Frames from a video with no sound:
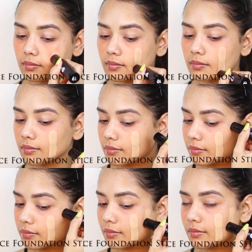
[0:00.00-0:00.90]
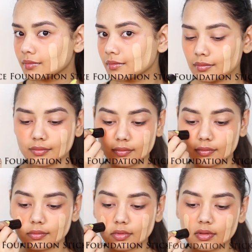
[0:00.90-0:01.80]
Ace of Face Foundation
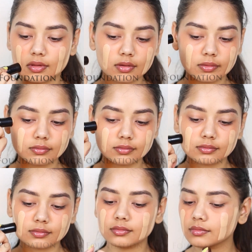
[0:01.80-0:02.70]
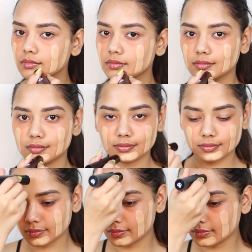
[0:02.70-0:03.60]
Stick in the shade 10 Latte,